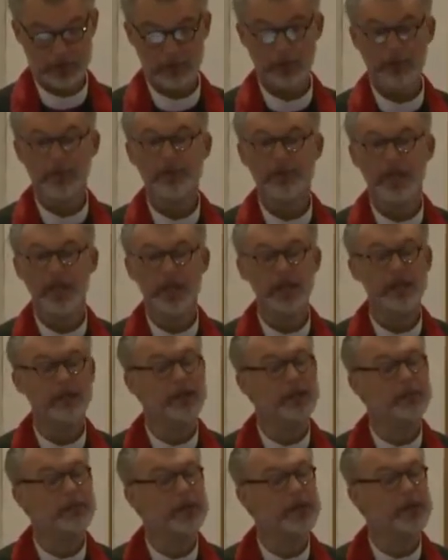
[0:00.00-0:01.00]
what does
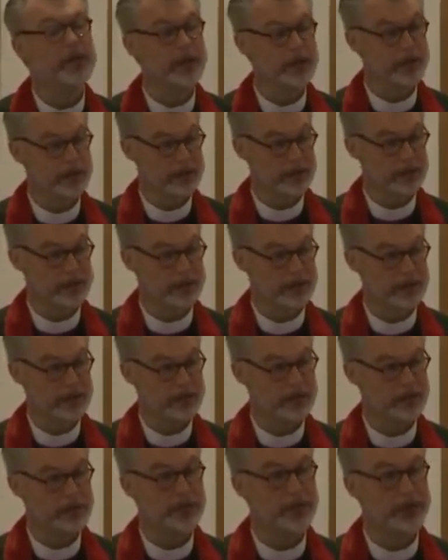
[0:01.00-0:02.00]
healing mean
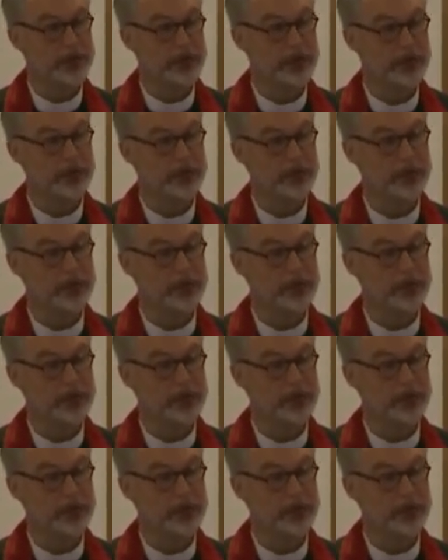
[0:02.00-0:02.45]
for you?